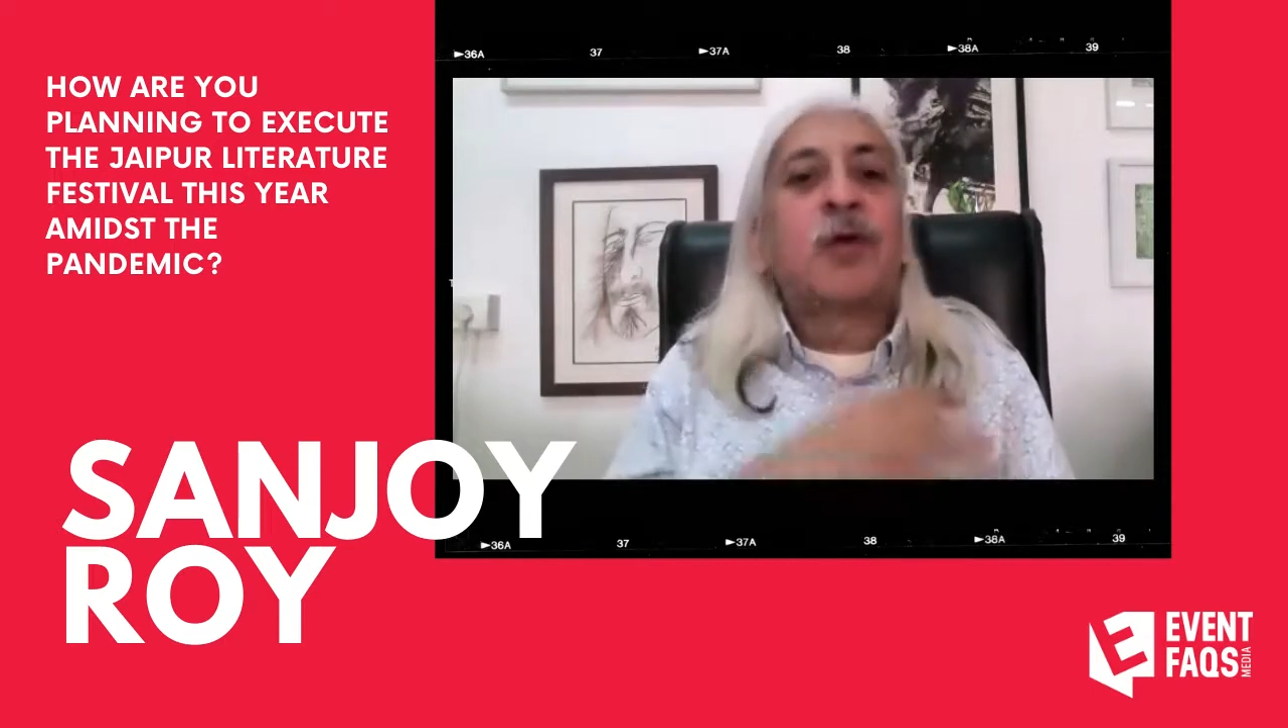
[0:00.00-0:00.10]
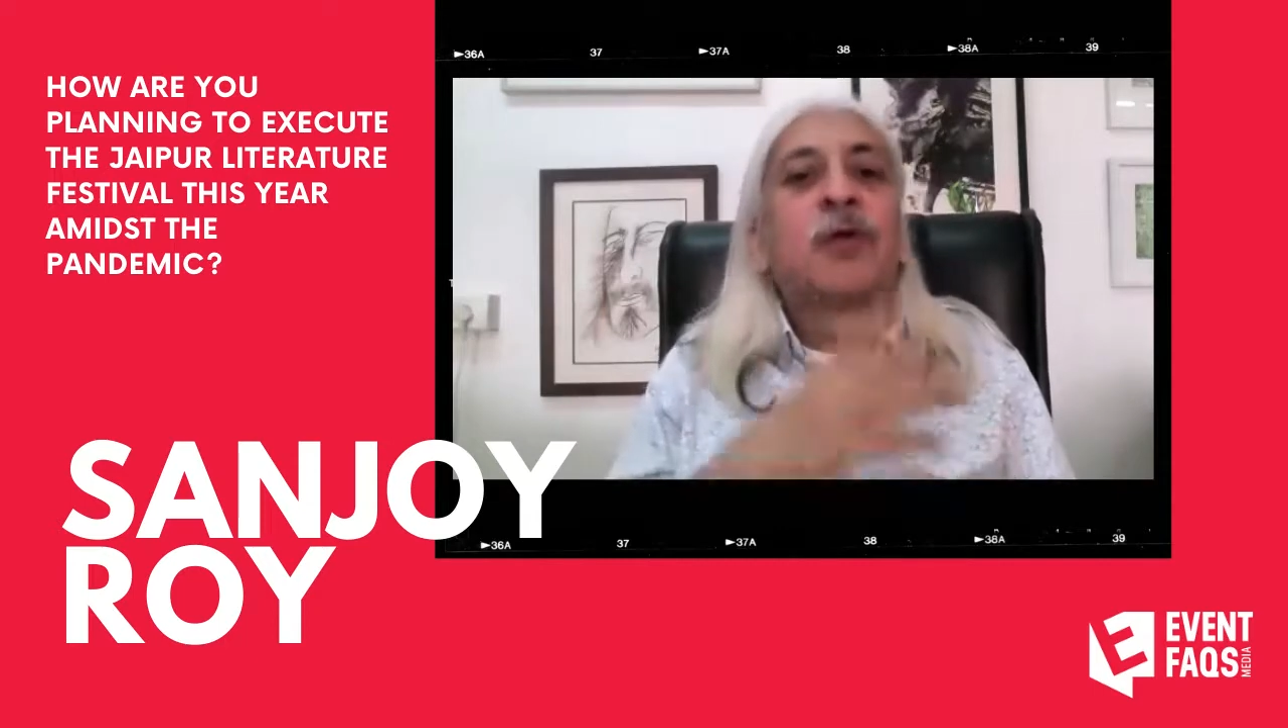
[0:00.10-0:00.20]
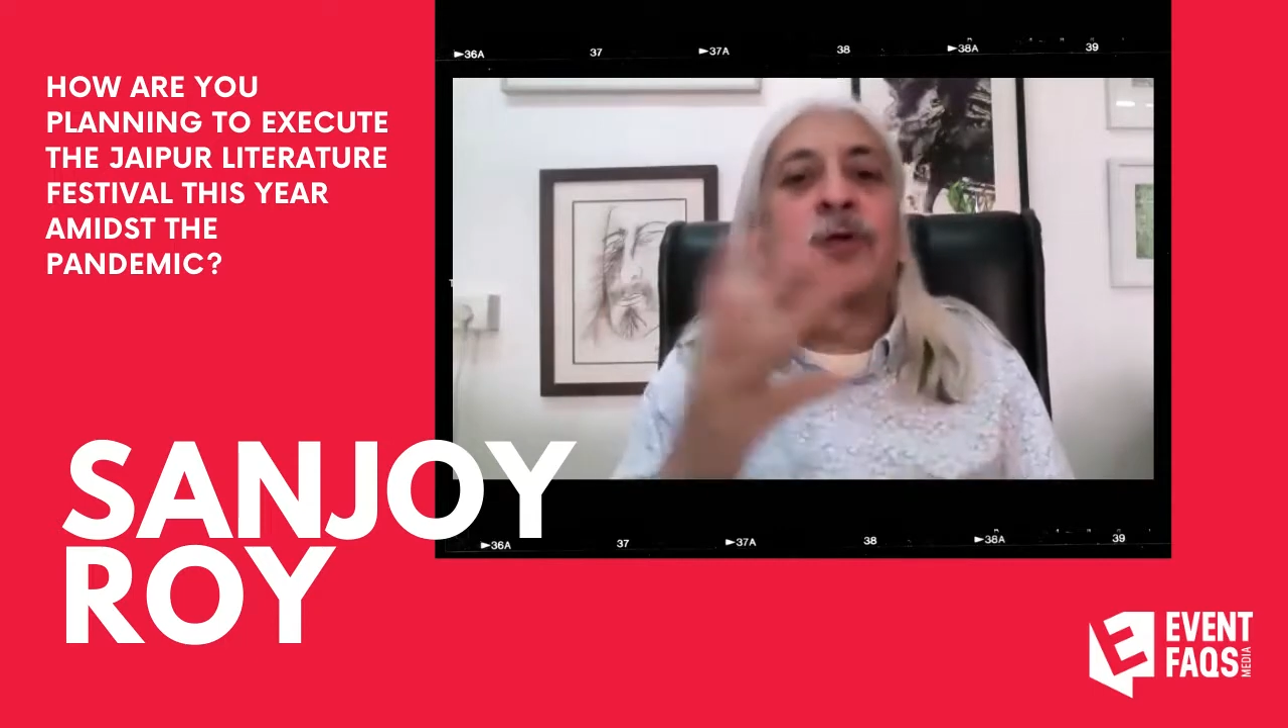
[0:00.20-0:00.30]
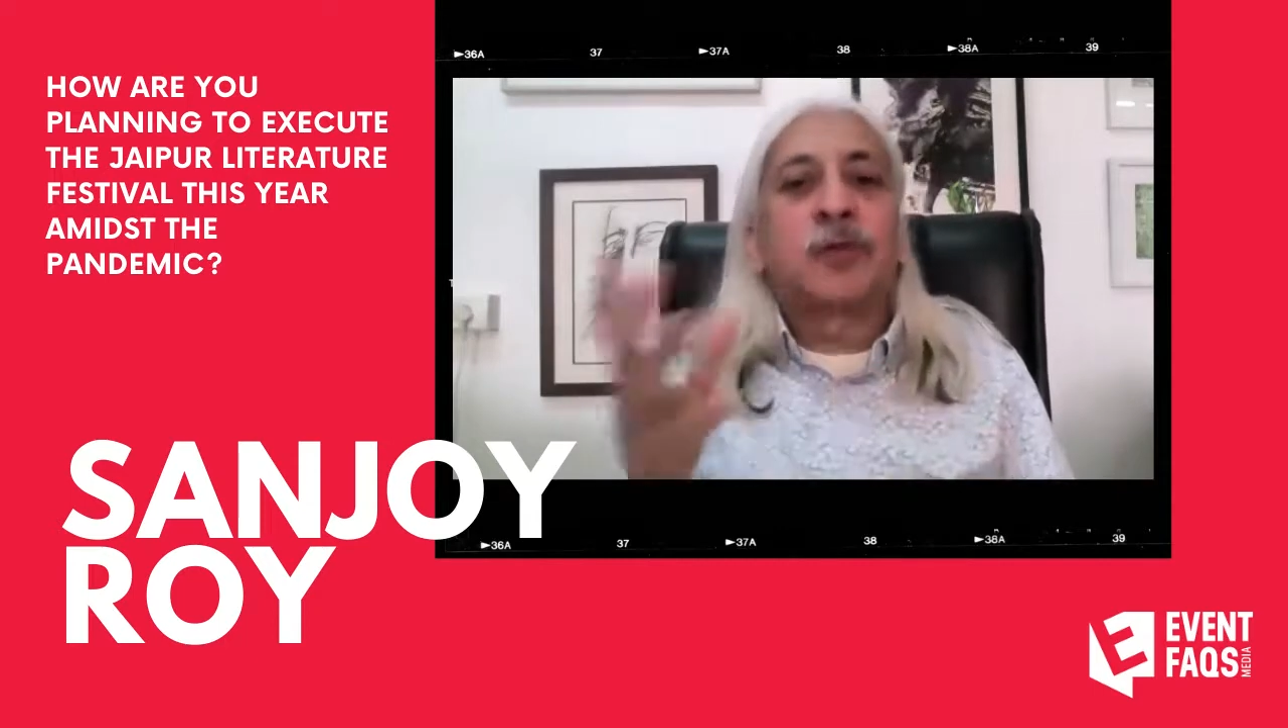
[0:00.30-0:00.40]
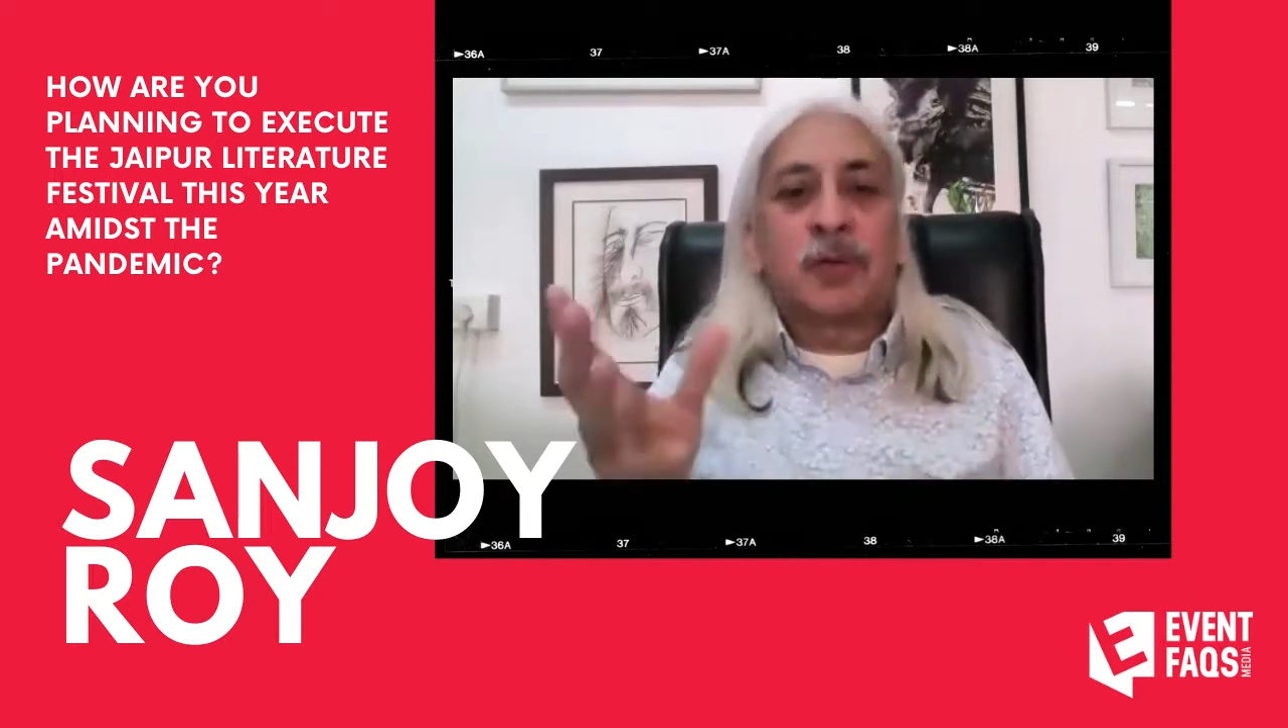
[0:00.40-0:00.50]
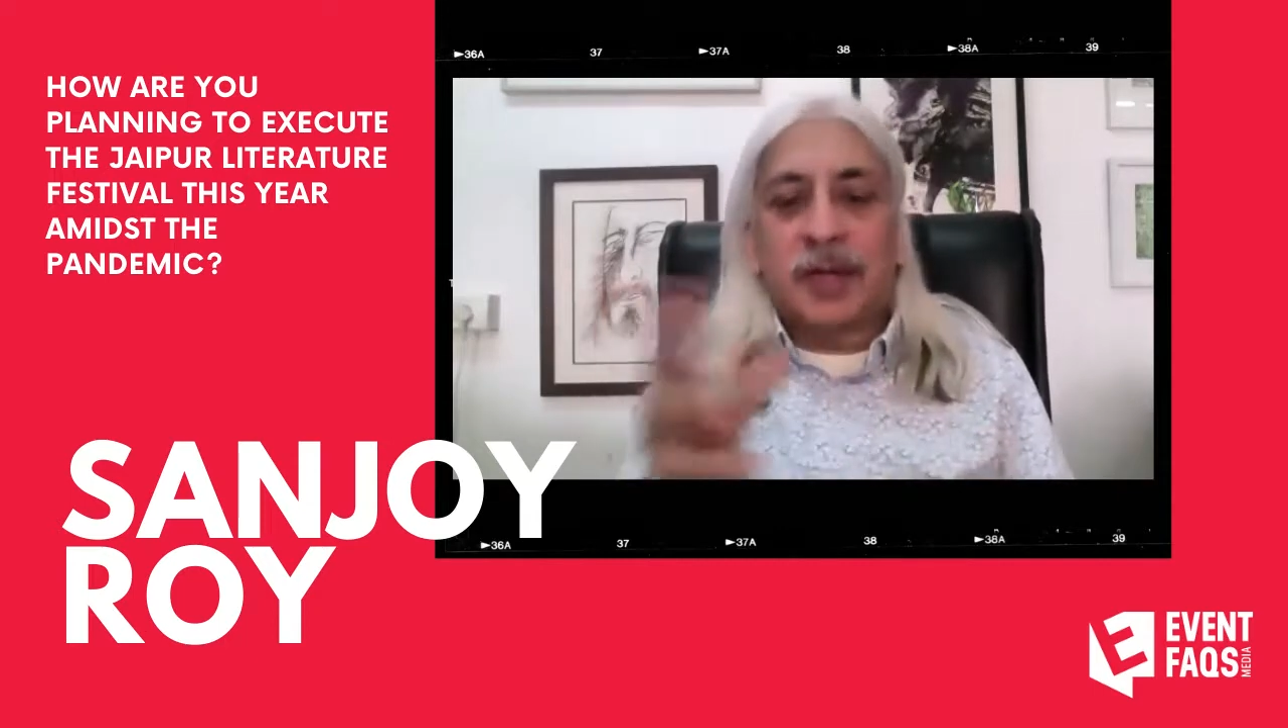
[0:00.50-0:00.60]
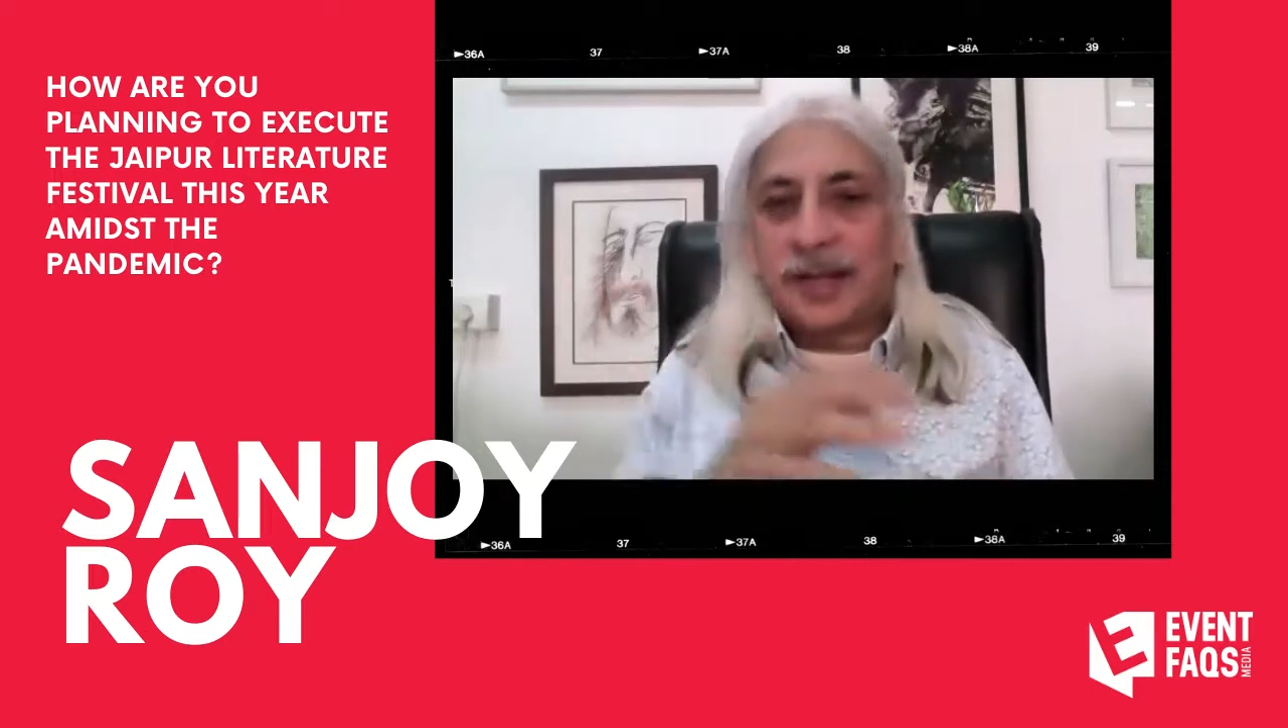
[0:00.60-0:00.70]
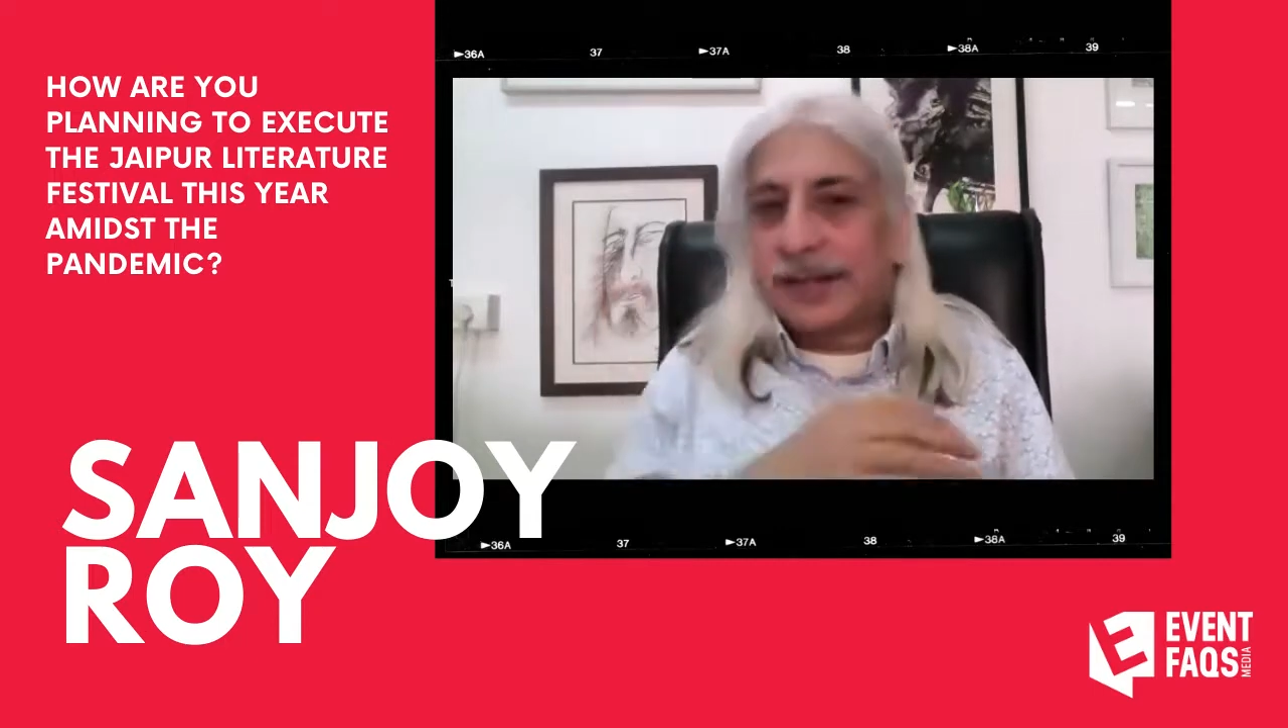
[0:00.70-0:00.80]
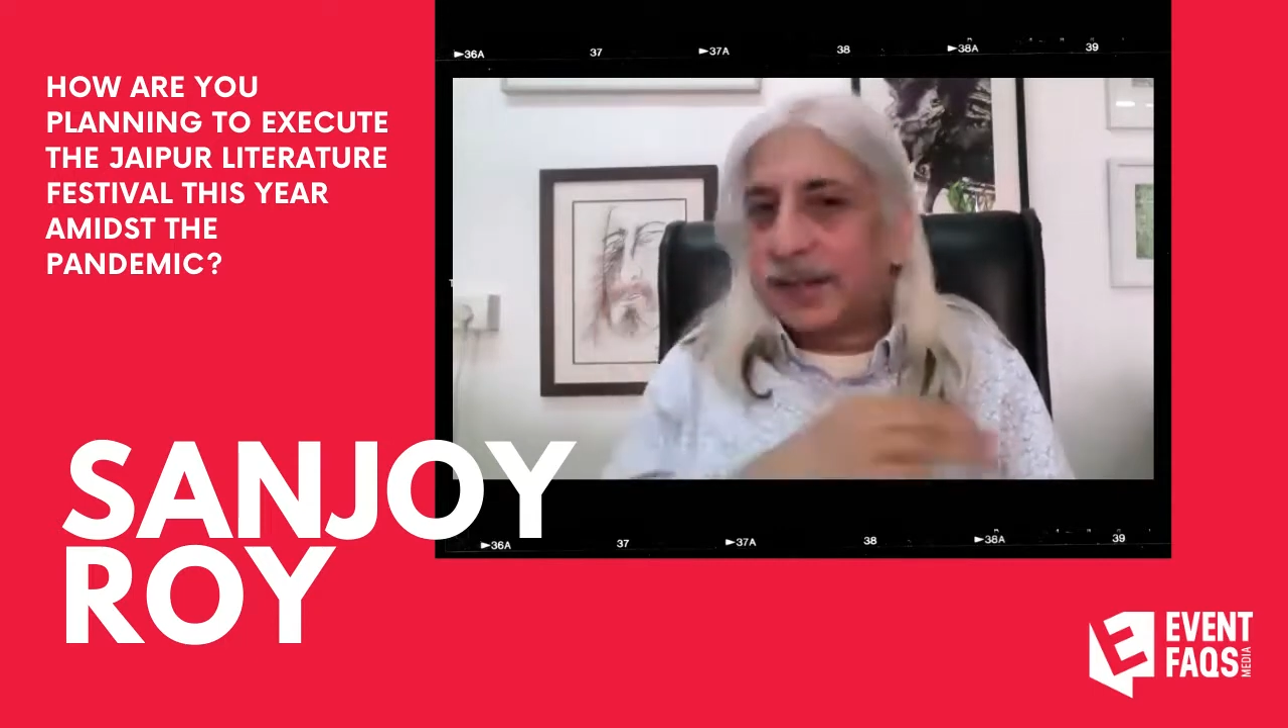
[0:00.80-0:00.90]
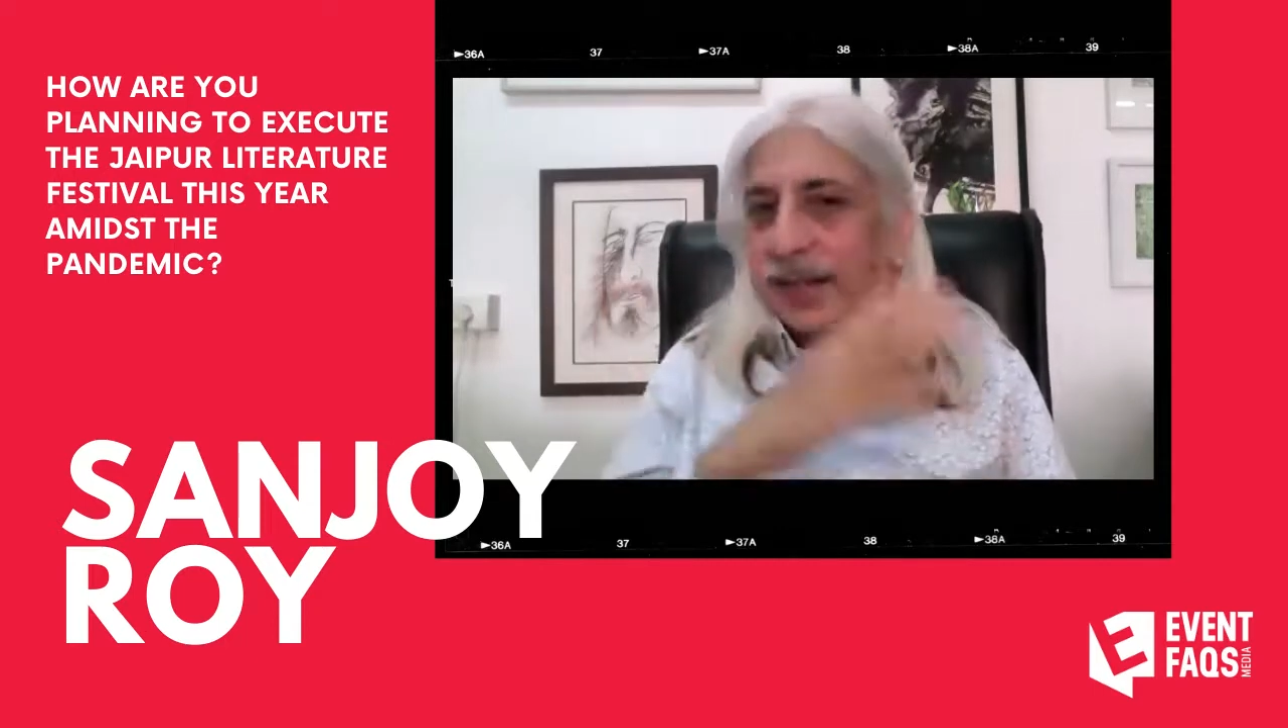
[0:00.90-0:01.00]
also
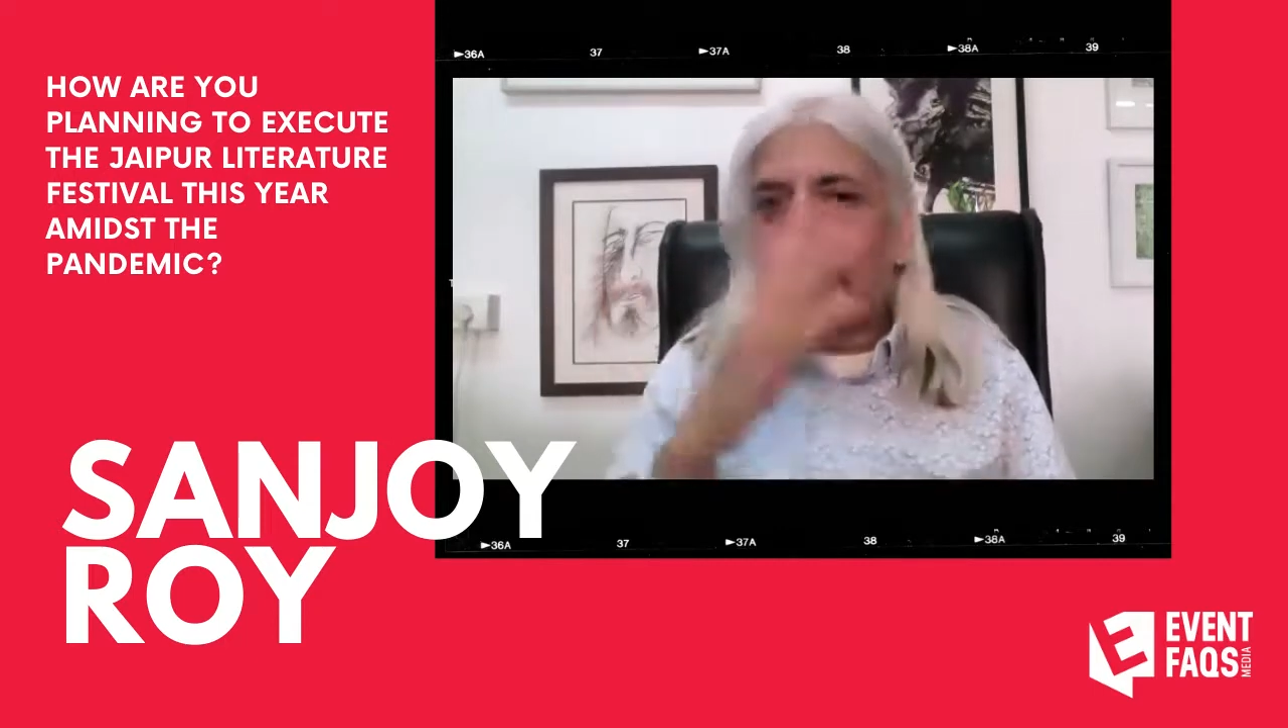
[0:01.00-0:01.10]
as